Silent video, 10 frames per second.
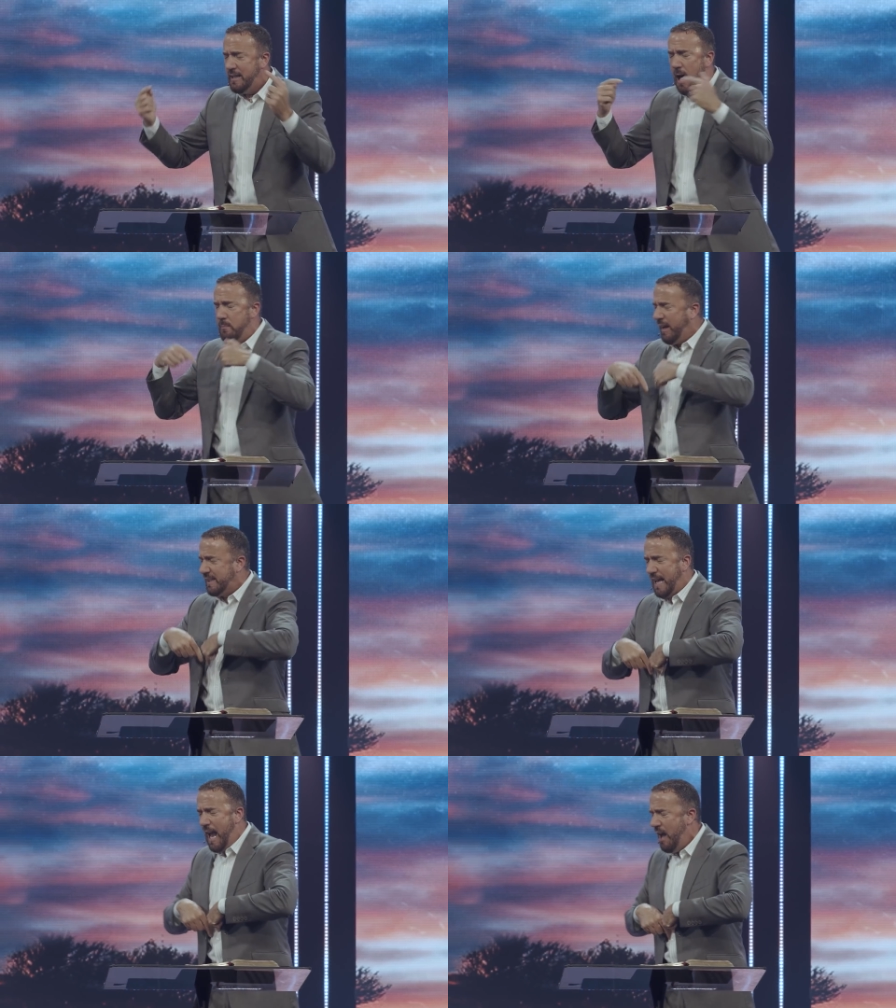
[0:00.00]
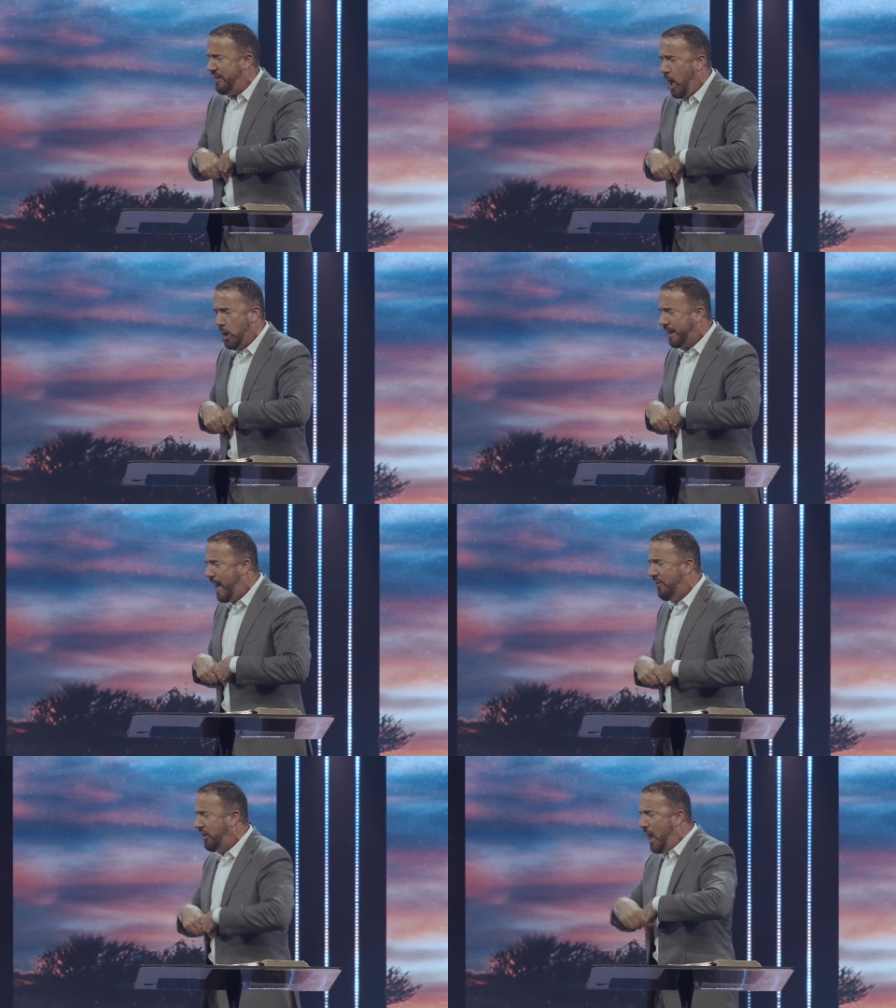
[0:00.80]
not because I have it all
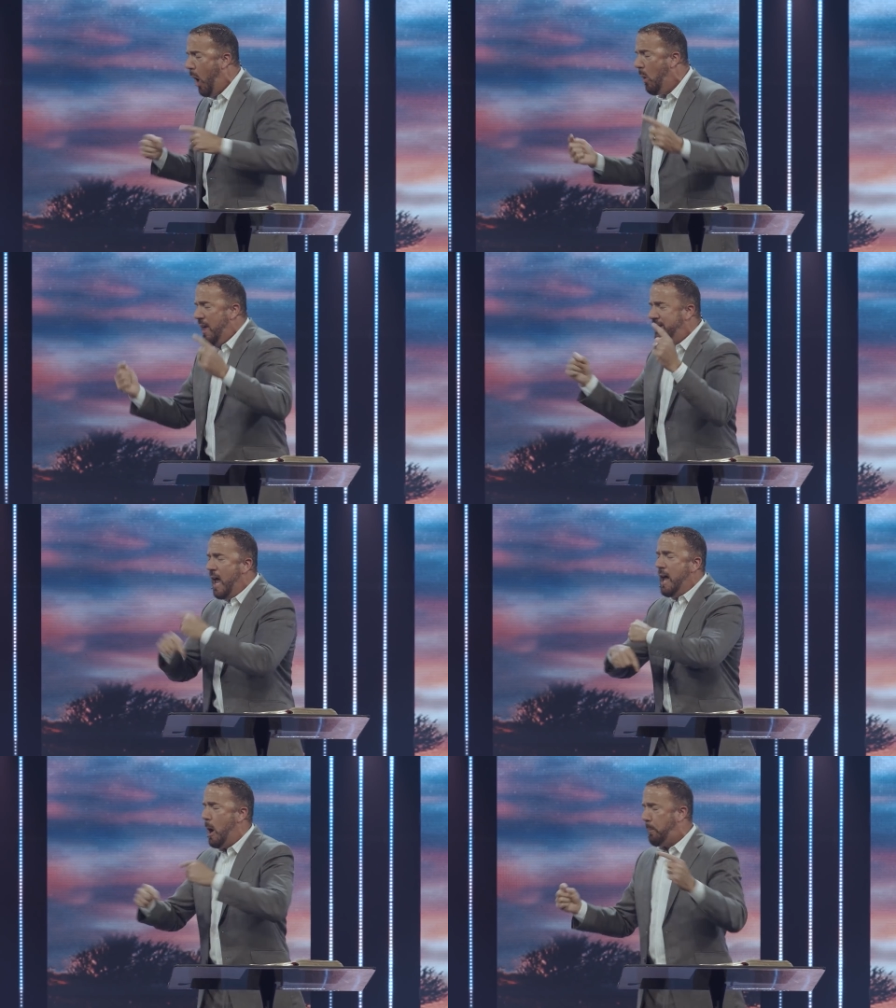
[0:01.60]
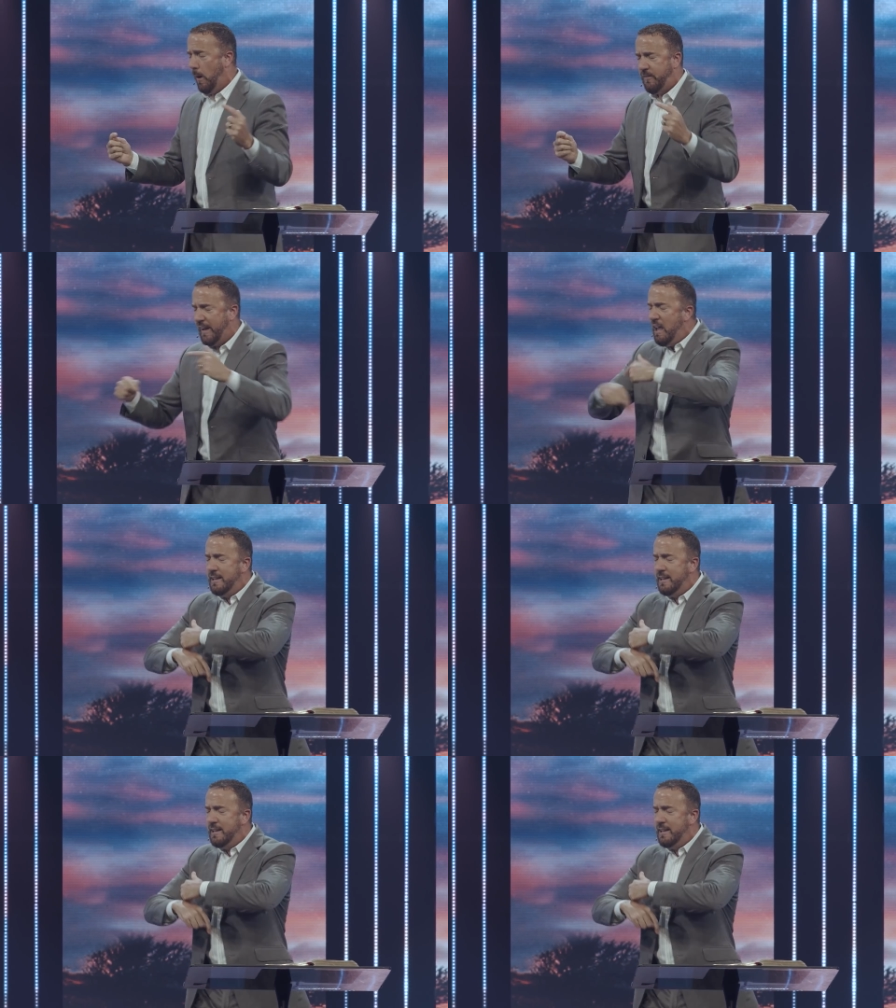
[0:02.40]
together. No, none are perfect.